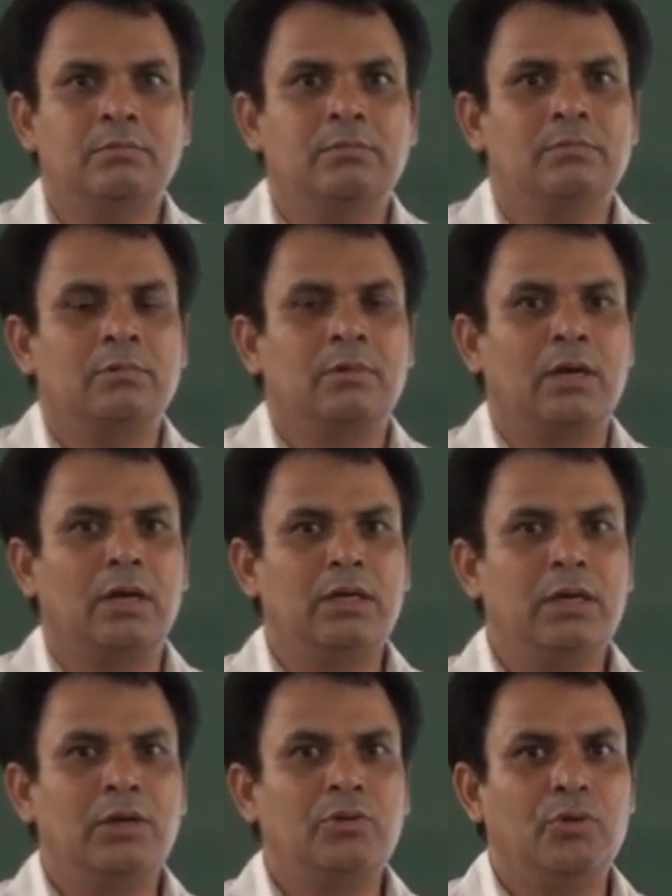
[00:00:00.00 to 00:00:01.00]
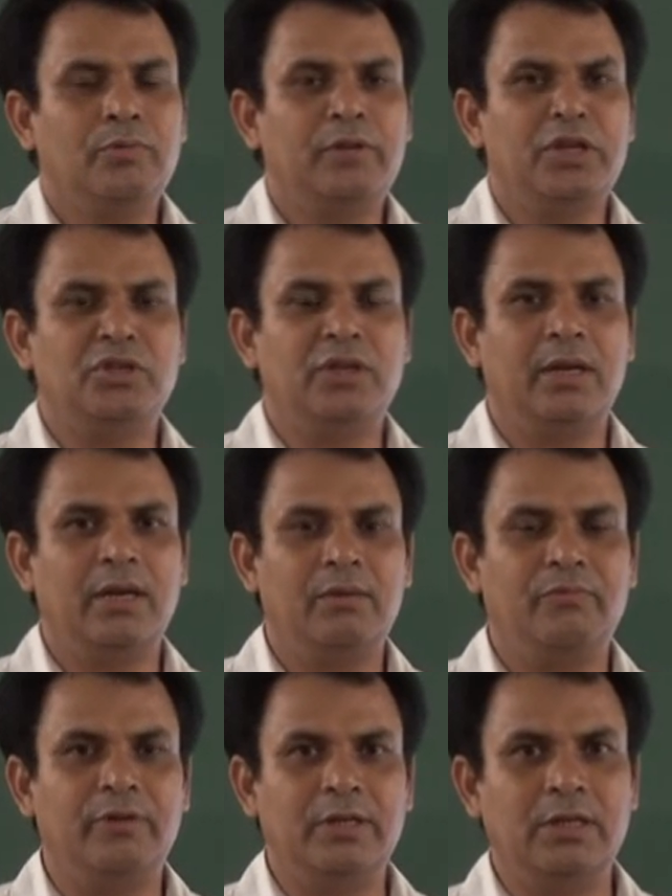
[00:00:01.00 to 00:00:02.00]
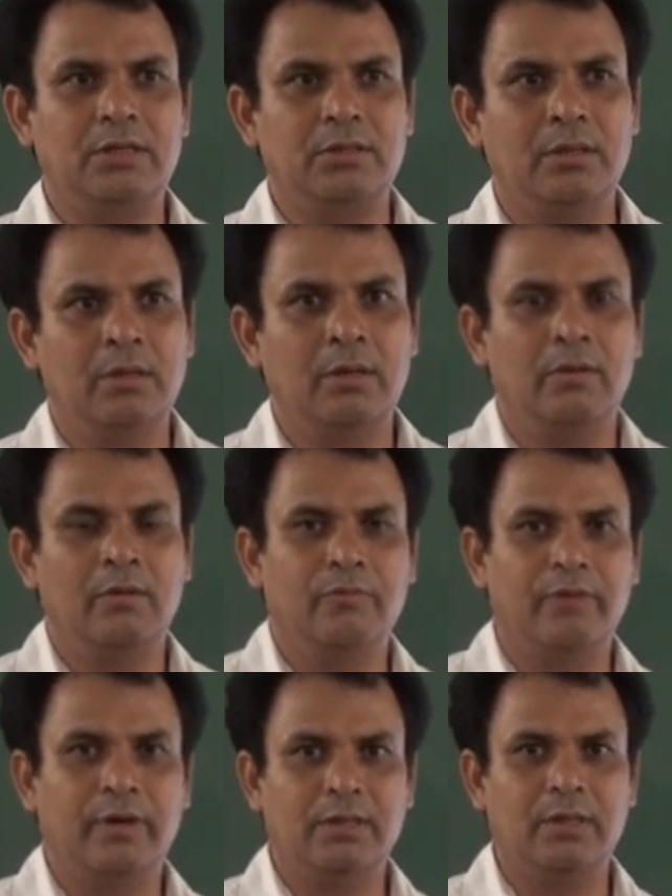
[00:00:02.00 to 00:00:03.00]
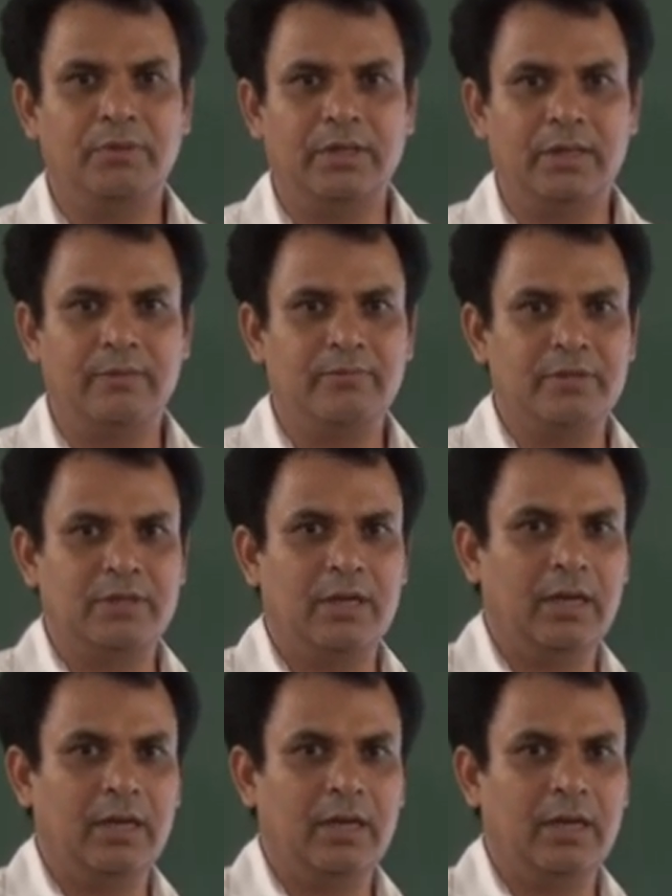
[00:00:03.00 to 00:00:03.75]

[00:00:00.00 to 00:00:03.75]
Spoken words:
content of the engineering physics for the B.Tech first year.